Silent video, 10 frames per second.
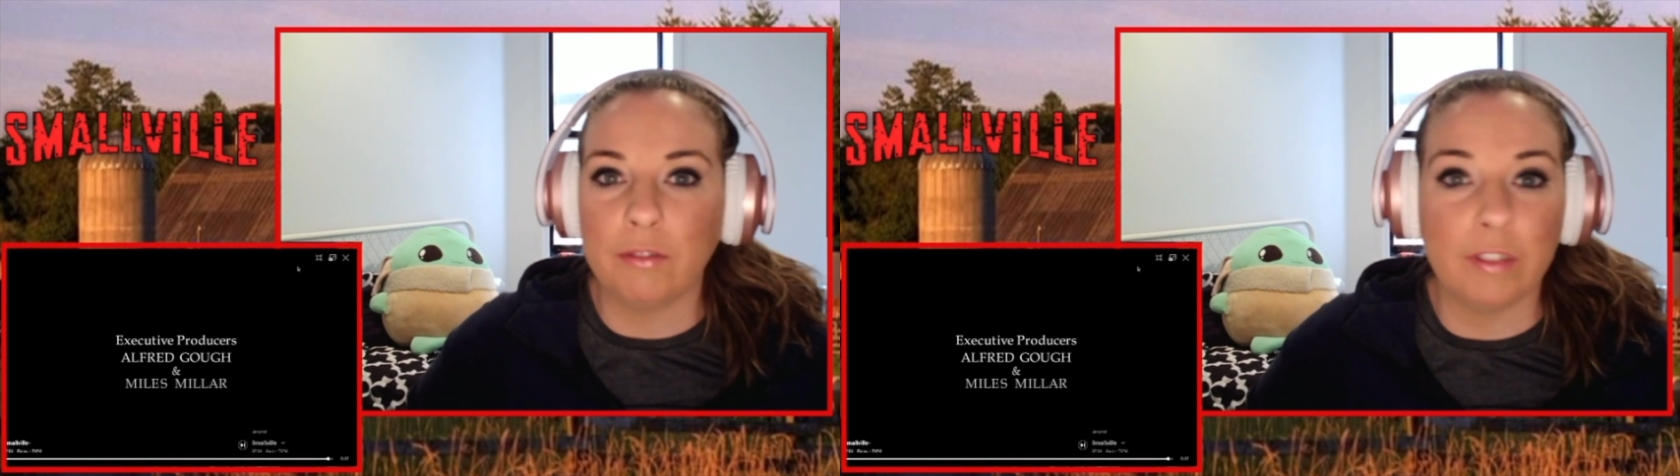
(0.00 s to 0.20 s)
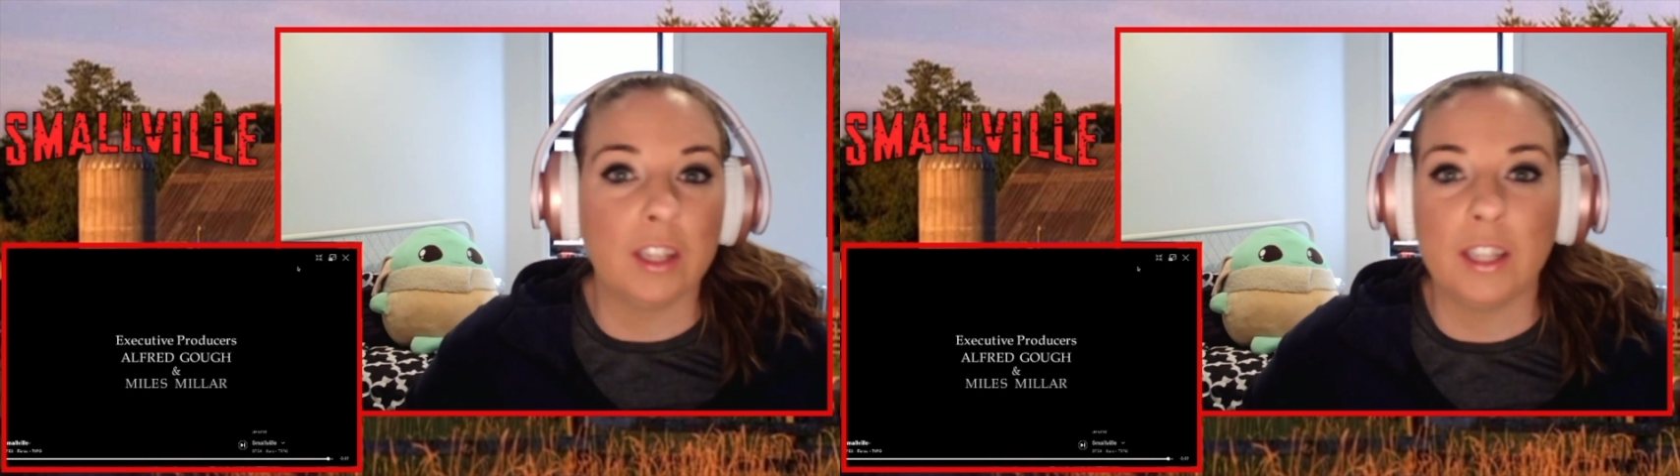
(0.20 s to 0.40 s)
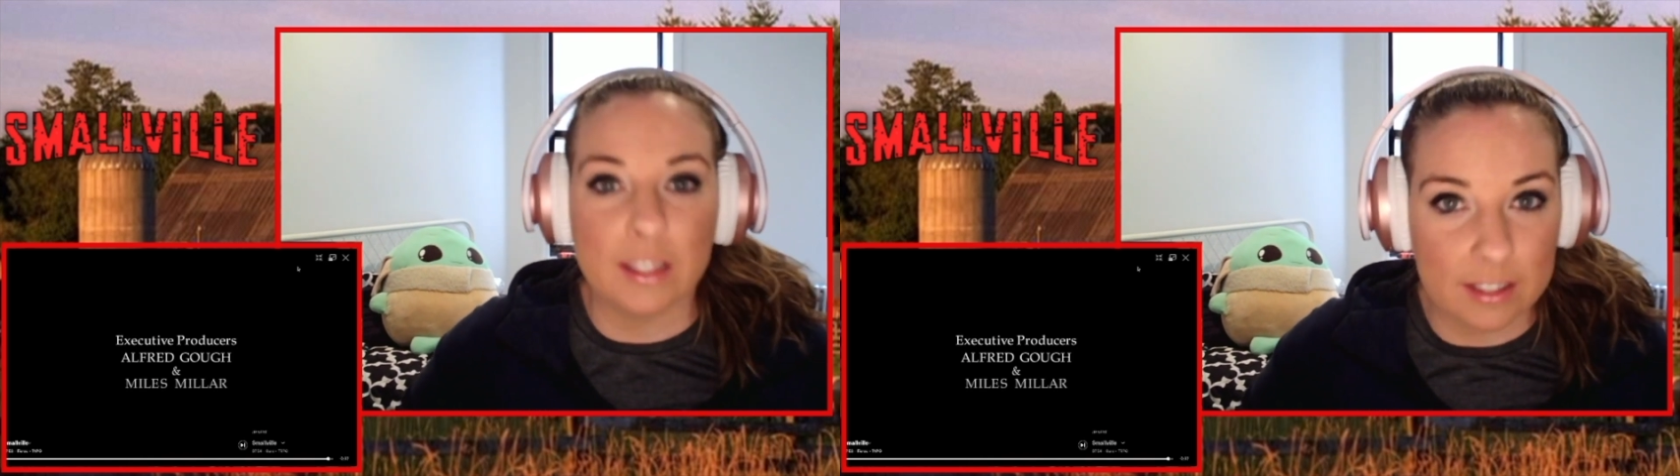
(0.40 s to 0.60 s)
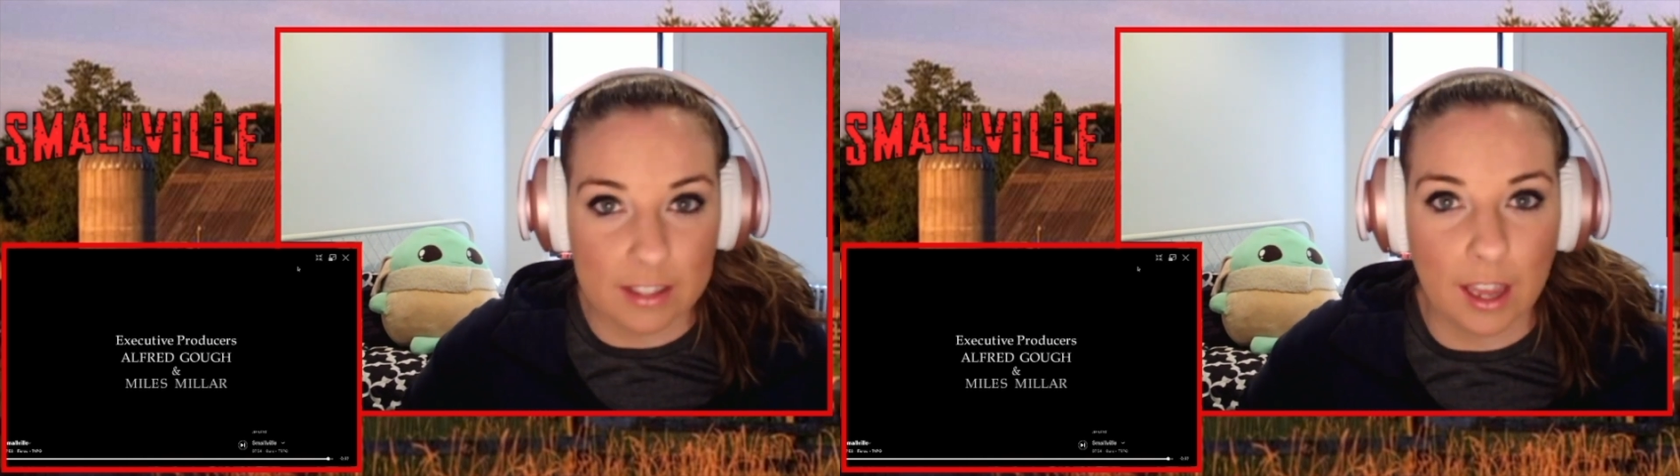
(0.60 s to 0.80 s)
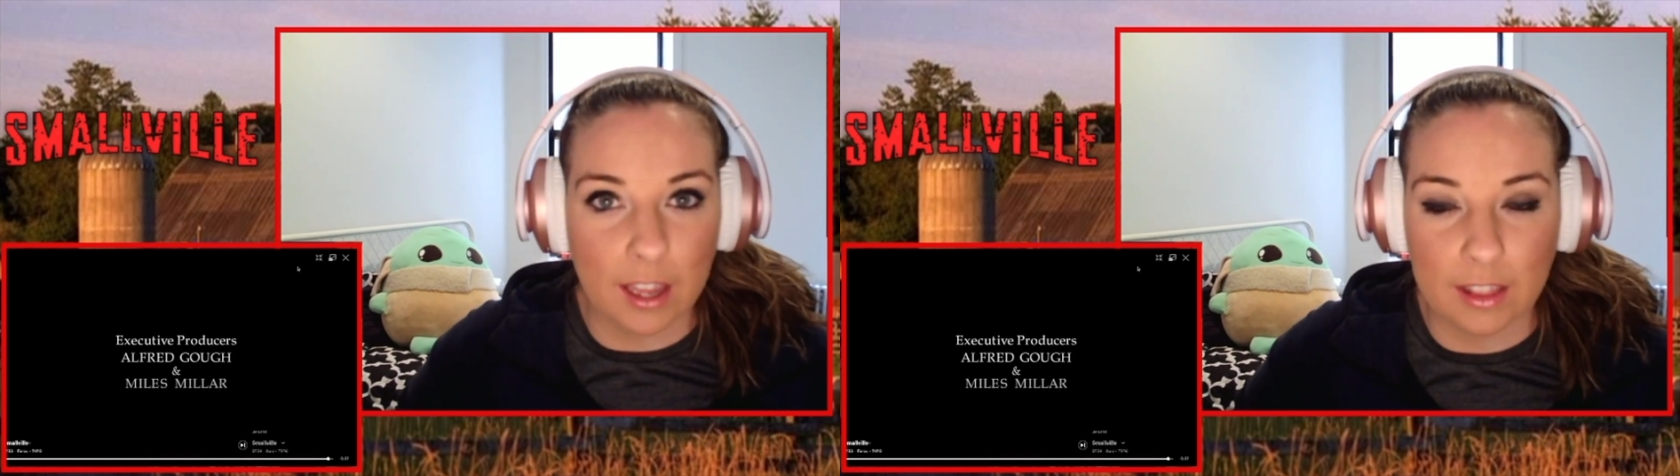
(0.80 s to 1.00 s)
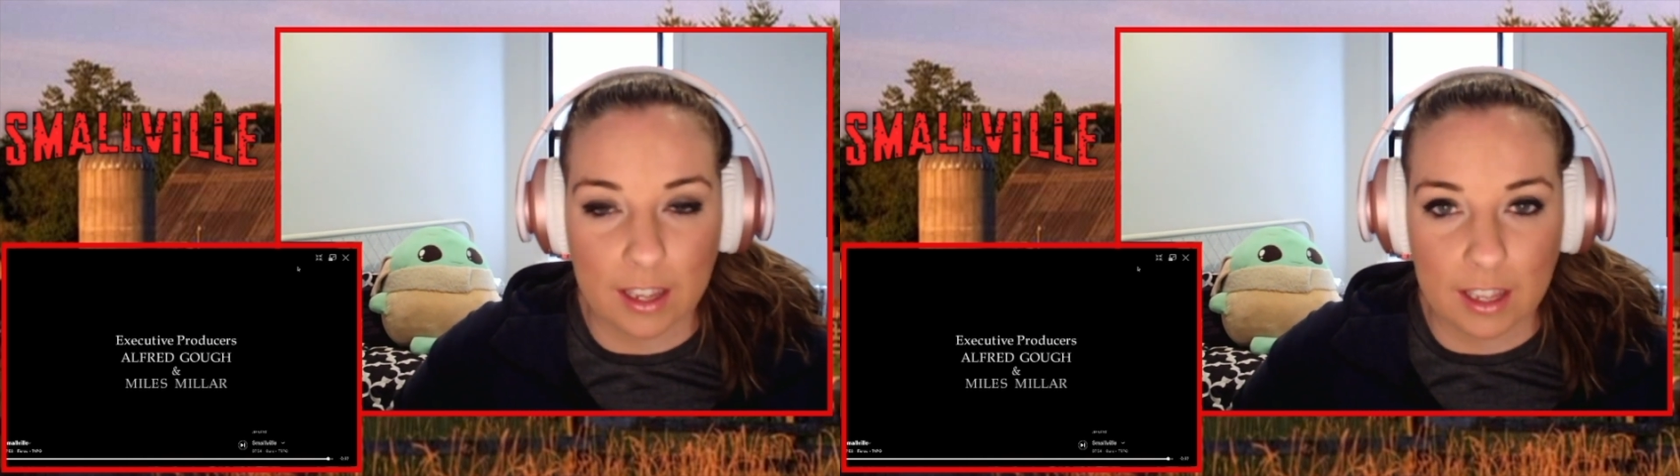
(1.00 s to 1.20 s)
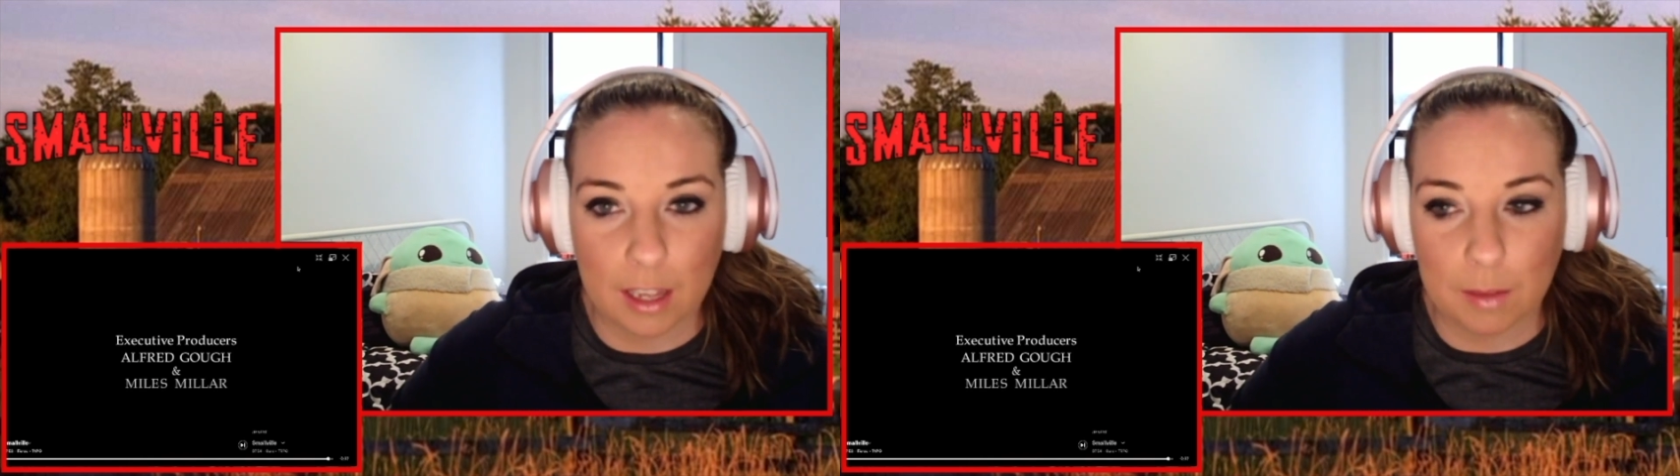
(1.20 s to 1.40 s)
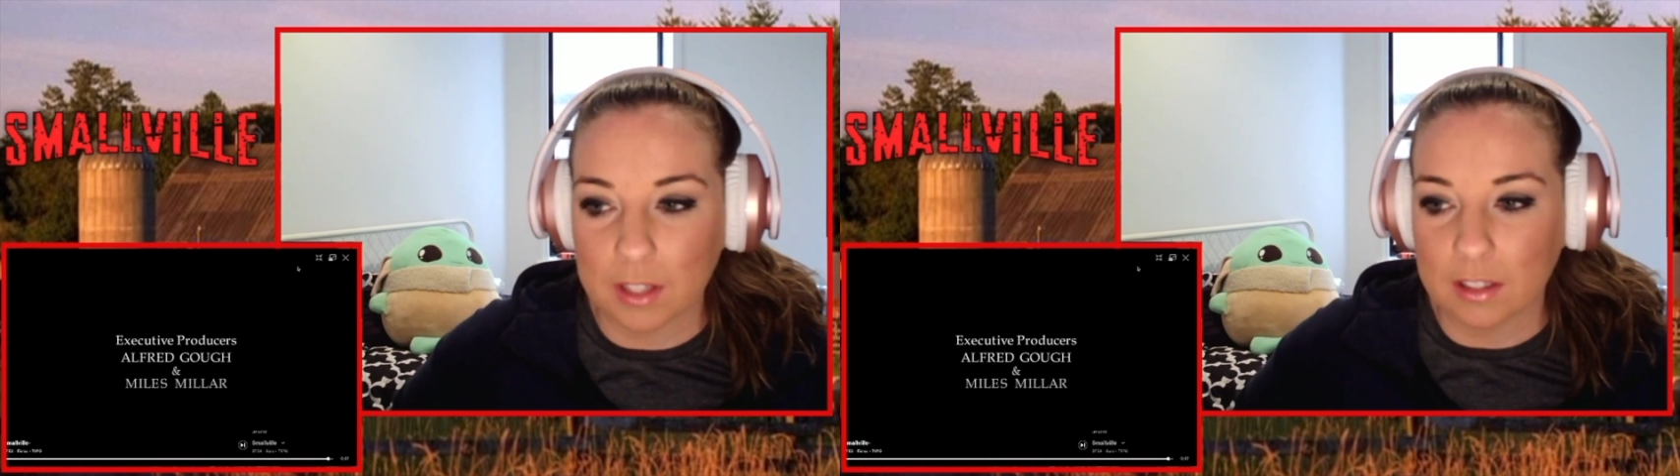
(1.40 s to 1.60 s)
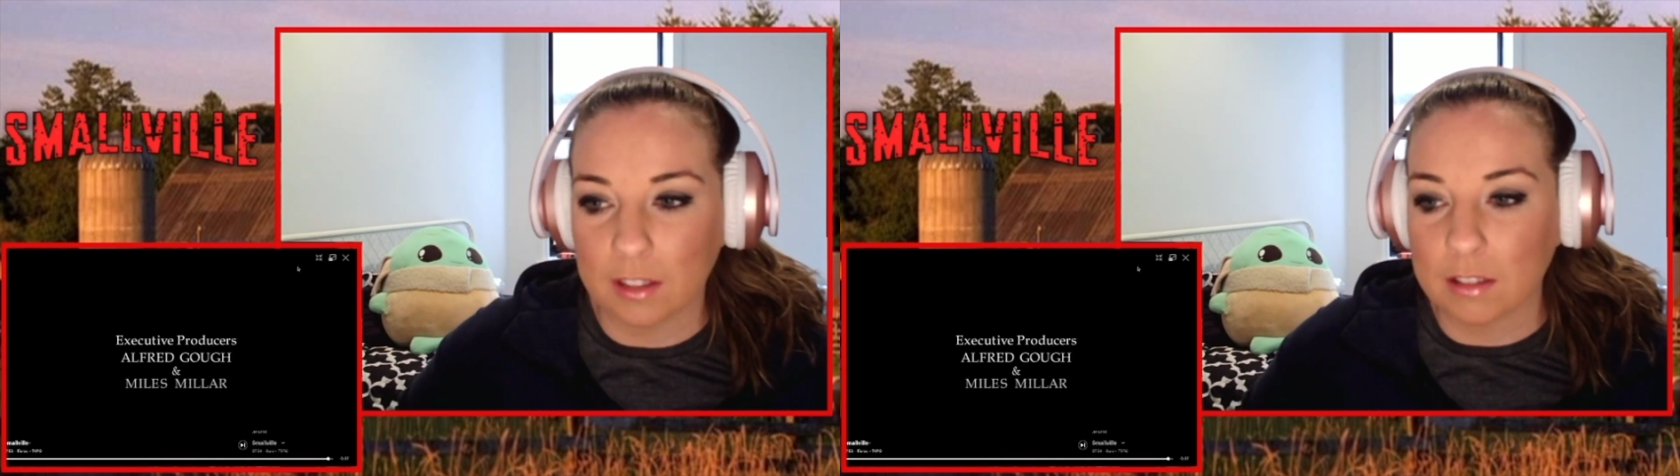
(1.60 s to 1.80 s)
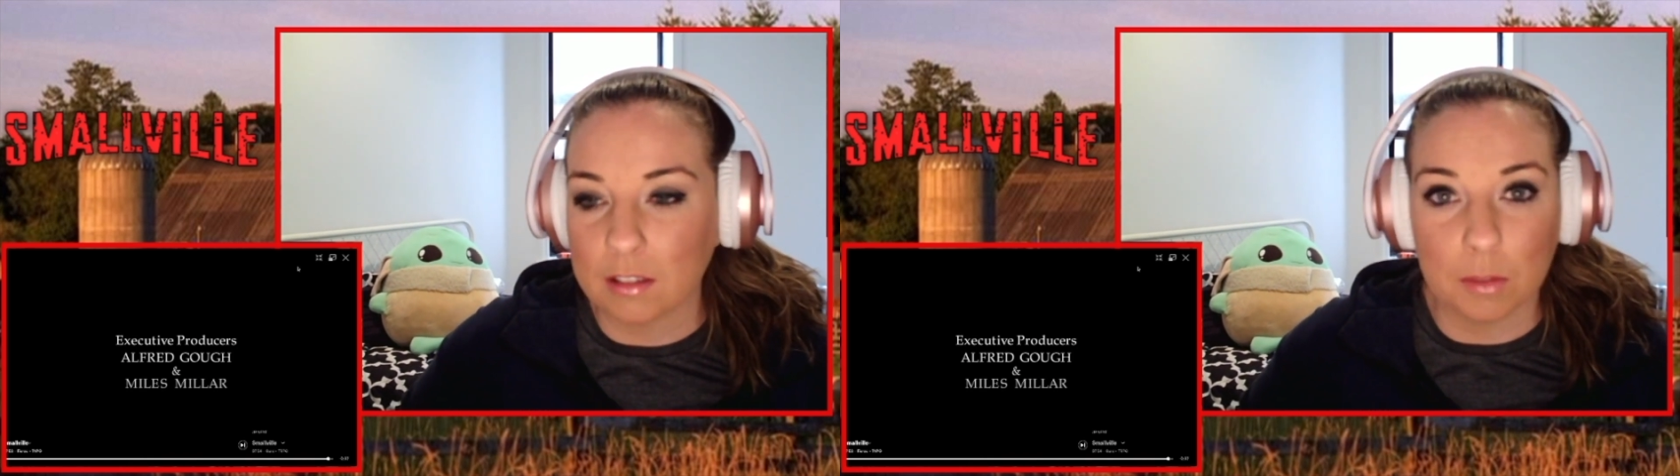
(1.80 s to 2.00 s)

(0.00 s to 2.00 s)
villains that that came into this.